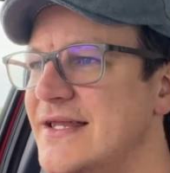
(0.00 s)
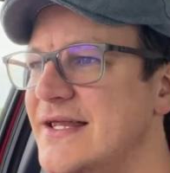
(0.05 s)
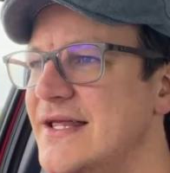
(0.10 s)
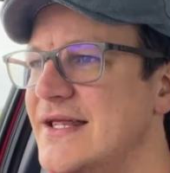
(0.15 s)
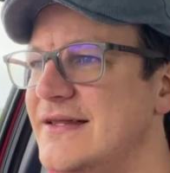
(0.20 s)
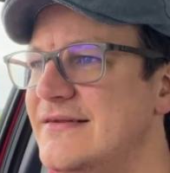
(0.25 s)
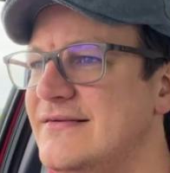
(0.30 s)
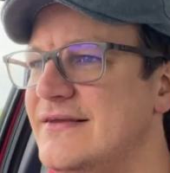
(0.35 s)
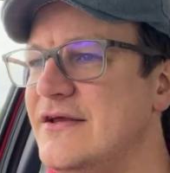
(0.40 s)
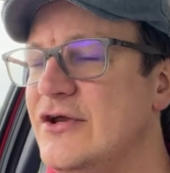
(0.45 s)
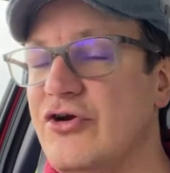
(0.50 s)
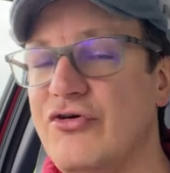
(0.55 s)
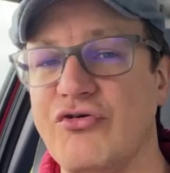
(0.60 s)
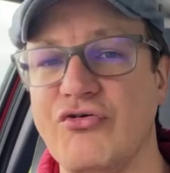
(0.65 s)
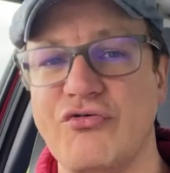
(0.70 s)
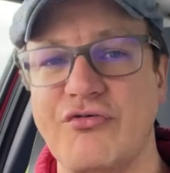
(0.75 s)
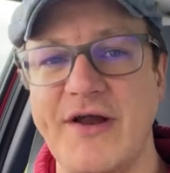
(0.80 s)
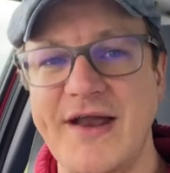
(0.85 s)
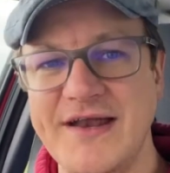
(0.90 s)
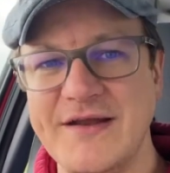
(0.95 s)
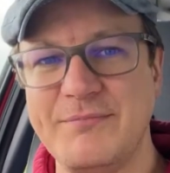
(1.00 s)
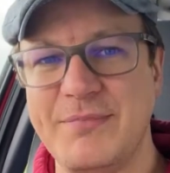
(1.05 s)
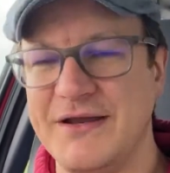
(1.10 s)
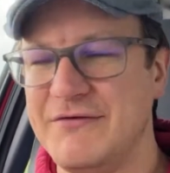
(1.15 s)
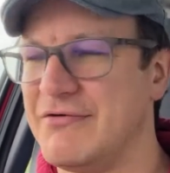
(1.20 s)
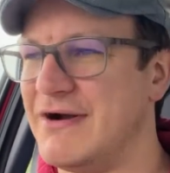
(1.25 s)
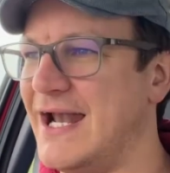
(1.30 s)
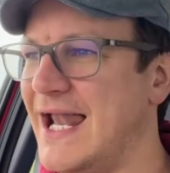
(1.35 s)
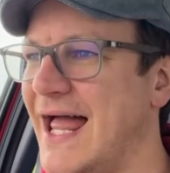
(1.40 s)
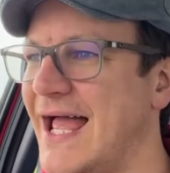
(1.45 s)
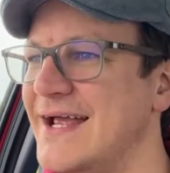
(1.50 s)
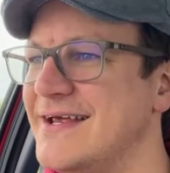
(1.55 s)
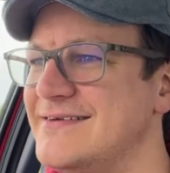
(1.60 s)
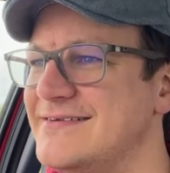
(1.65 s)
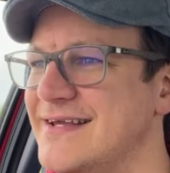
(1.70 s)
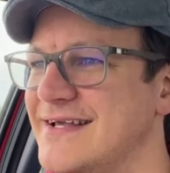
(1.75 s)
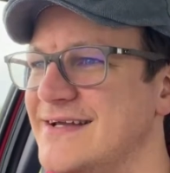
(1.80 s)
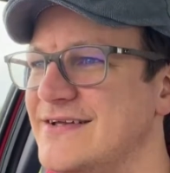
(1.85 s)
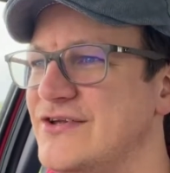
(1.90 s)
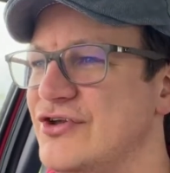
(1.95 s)
it's incredibly
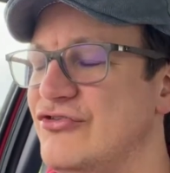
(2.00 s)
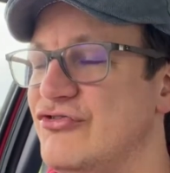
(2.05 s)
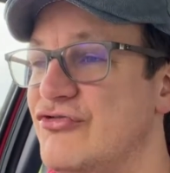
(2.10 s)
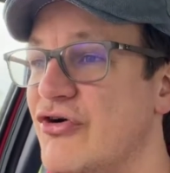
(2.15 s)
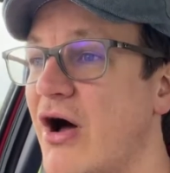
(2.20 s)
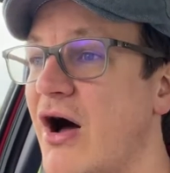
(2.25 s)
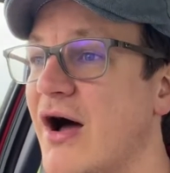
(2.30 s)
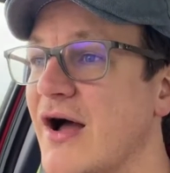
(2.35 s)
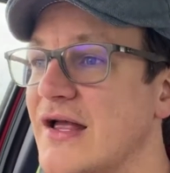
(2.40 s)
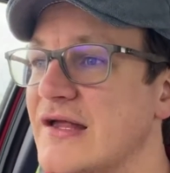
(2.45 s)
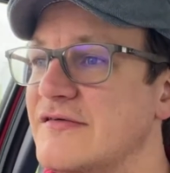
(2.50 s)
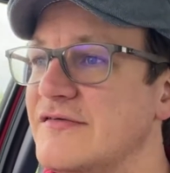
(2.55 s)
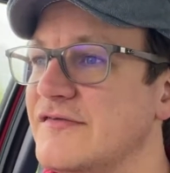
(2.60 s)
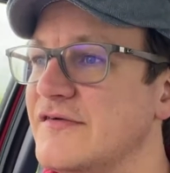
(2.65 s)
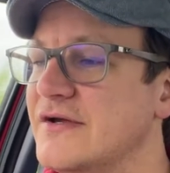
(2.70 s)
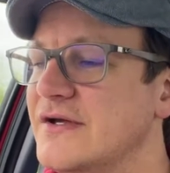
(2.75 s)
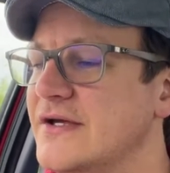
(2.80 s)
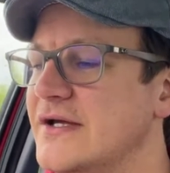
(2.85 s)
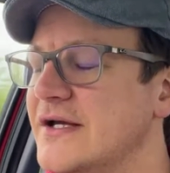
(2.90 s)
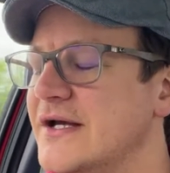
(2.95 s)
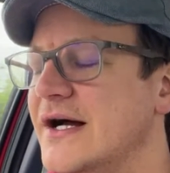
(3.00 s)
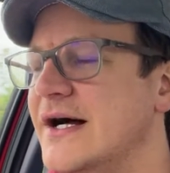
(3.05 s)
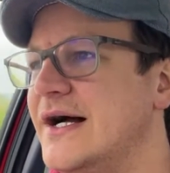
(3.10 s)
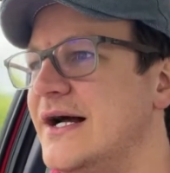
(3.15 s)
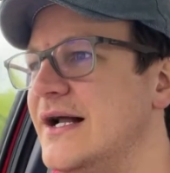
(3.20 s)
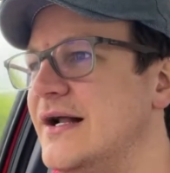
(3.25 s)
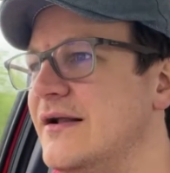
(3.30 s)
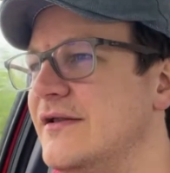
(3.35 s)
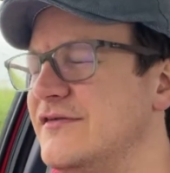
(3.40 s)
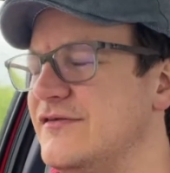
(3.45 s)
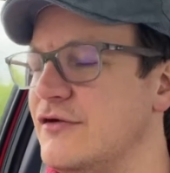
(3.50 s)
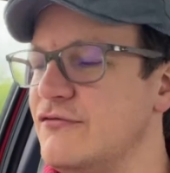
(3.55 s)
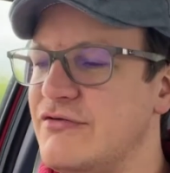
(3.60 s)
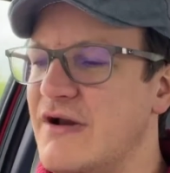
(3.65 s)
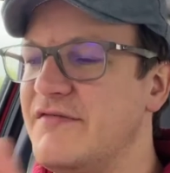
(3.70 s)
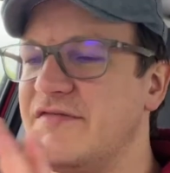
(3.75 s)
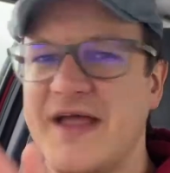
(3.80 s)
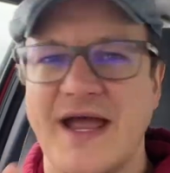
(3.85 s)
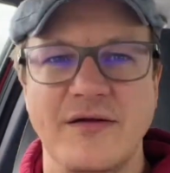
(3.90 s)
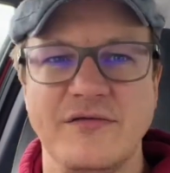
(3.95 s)
relaxing to drive. There's no
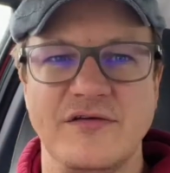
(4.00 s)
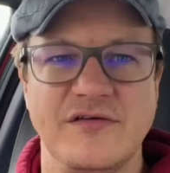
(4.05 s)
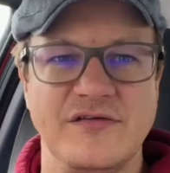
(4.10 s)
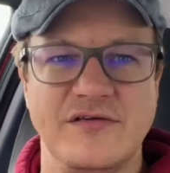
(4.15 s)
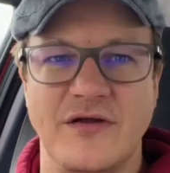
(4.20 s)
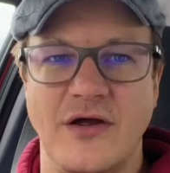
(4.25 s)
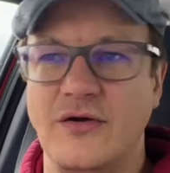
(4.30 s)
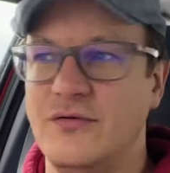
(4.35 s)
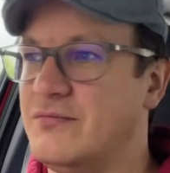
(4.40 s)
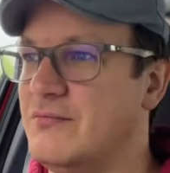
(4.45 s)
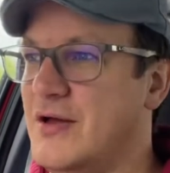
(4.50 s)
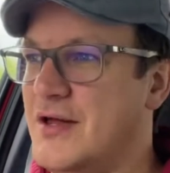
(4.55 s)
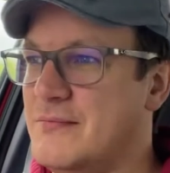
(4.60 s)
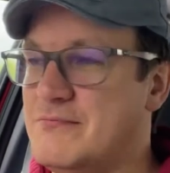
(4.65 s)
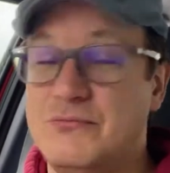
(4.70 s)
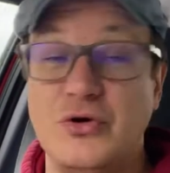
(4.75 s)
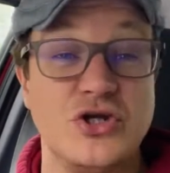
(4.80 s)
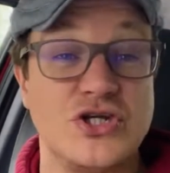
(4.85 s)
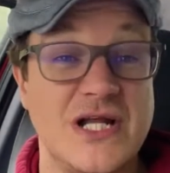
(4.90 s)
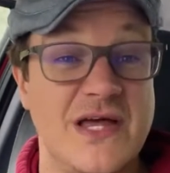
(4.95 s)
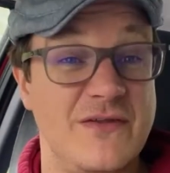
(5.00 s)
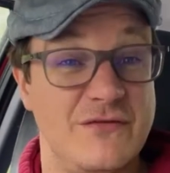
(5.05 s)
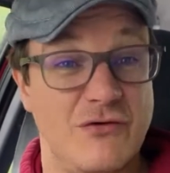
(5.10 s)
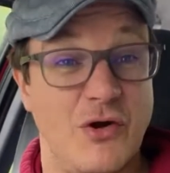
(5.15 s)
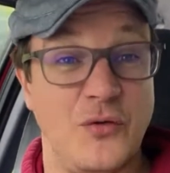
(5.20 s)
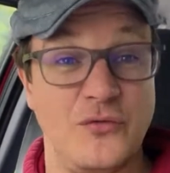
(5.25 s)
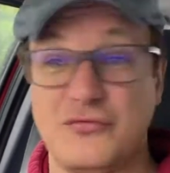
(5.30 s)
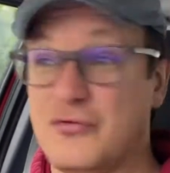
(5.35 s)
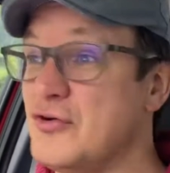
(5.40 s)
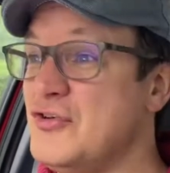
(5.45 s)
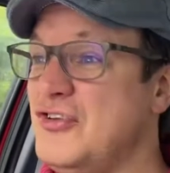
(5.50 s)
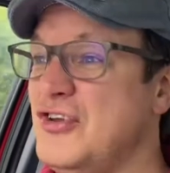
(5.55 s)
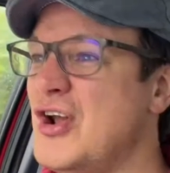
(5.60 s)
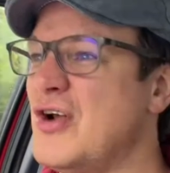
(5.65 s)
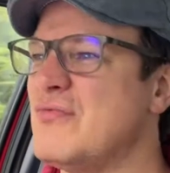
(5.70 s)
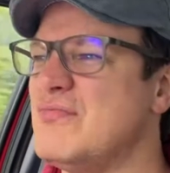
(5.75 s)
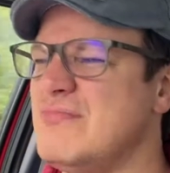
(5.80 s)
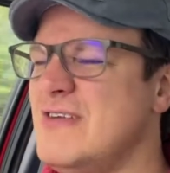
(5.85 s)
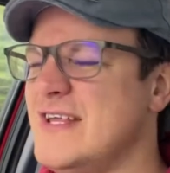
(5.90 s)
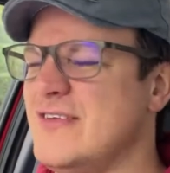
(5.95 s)
rev counter, so much like the Rolls-Royce, you
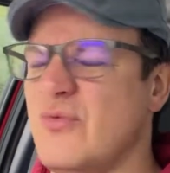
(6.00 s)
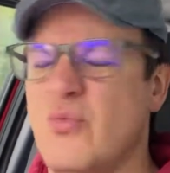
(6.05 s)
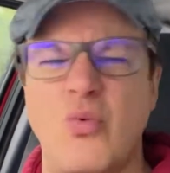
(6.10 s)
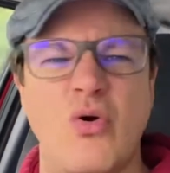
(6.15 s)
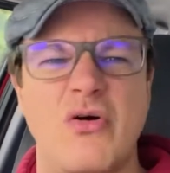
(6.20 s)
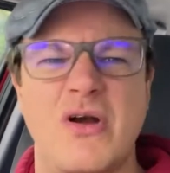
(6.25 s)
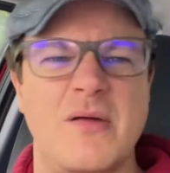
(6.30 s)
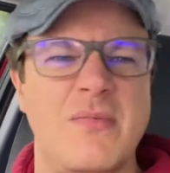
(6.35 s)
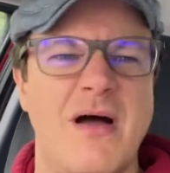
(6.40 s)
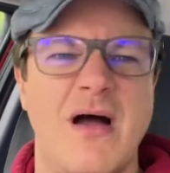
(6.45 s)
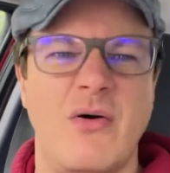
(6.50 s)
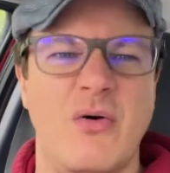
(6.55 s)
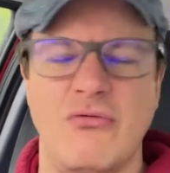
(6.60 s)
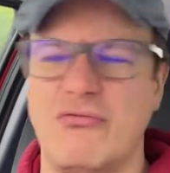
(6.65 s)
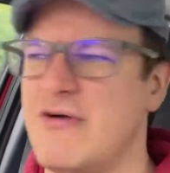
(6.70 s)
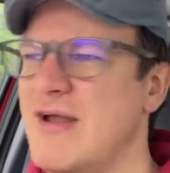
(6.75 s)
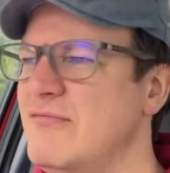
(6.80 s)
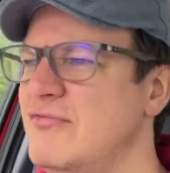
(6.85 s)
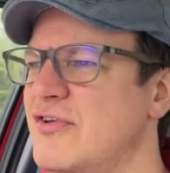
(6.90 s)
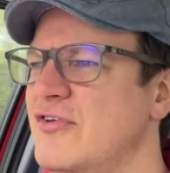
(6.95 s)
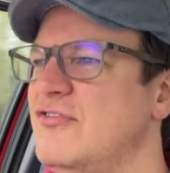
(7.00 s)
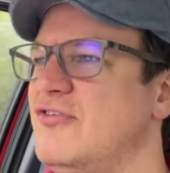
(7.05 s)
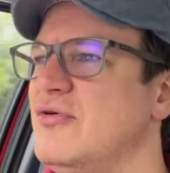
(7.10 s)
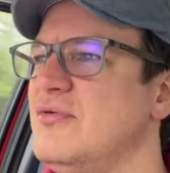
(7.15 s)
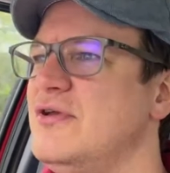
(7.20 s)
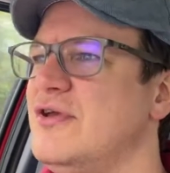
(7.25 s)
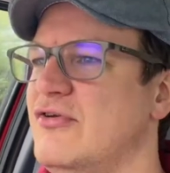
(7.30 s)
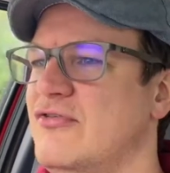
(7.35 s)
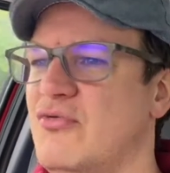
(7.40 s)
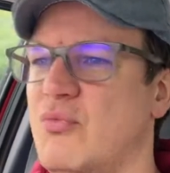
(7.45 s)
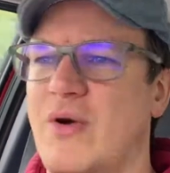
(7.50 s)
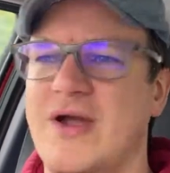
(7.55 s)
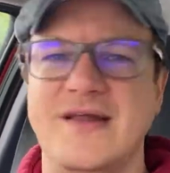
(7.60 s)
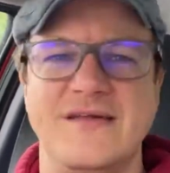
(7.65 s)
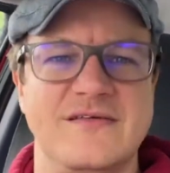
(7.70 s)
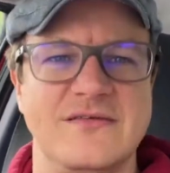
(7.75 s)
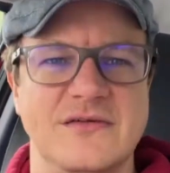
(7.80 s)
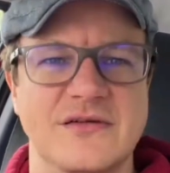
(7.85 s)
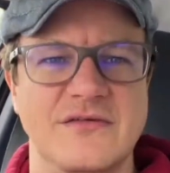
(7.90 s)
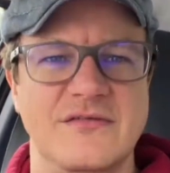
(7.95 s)
don't need to worry about what revs it's doing. You just
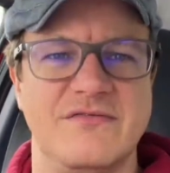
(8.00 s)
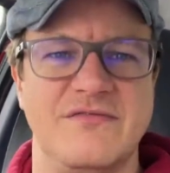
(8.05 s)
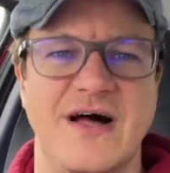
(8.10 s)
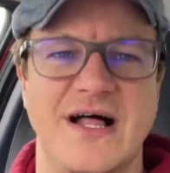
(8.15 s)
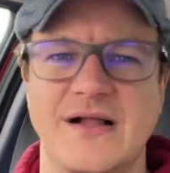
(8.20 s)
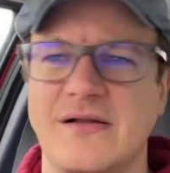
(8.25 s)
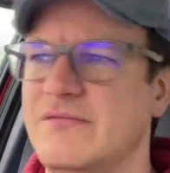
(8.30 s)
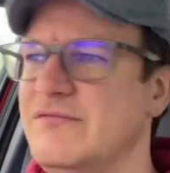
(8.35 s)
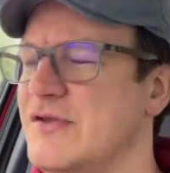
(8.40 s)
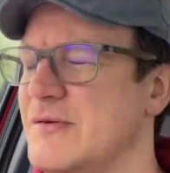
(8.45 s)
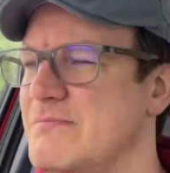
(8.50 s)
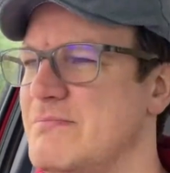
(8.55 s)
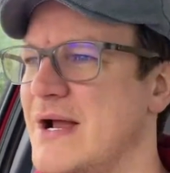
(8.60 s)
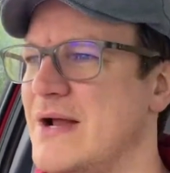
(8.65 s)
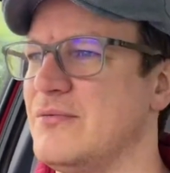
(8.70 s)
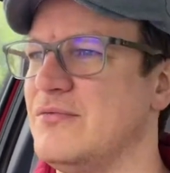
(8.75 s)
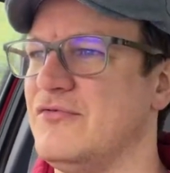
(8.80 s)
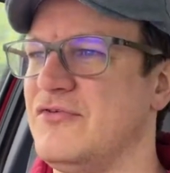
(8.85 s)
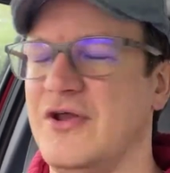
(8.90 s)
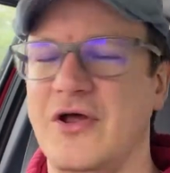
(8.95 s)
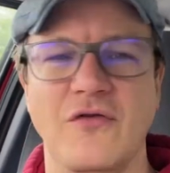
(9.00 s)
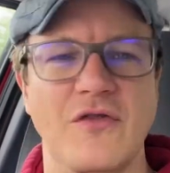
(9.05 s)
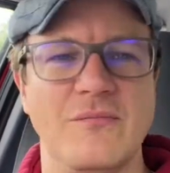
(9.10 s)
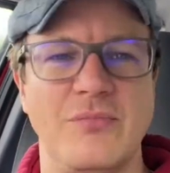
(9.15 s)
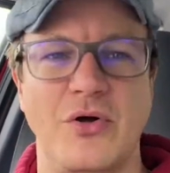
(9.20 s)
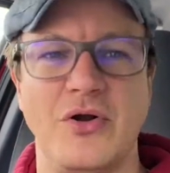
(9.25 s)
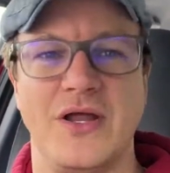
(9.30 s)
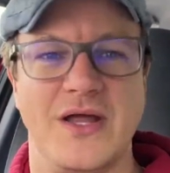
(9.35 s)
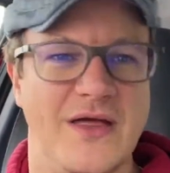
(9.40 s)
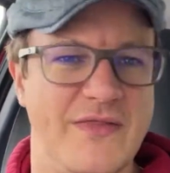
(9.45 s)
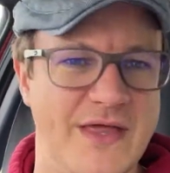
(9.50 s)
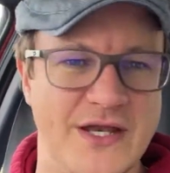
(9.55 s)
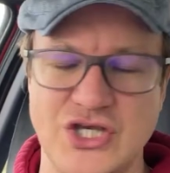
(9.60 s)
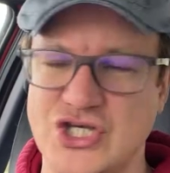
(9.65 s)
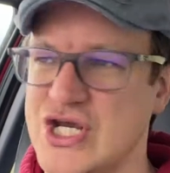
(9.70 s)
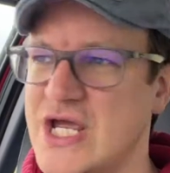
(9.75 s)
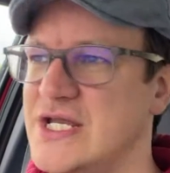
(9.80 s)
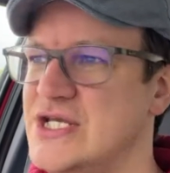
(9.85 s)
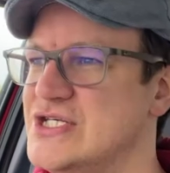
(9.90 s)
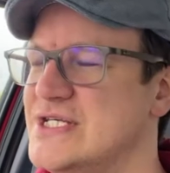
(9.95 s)
wait till the valves are bouncing on the bonnet and then
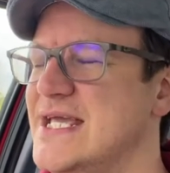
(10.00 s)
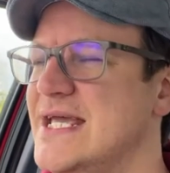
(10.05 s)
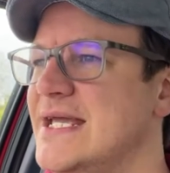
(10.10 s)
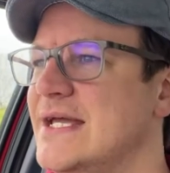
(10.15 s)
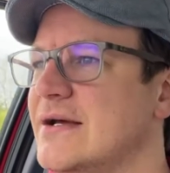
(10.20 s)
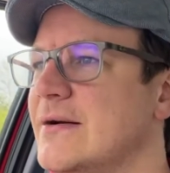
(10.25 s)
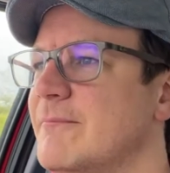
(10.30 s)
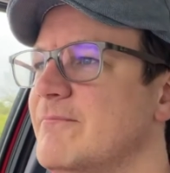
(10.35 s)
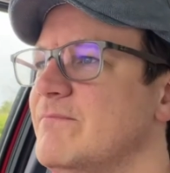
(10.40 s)
change gear.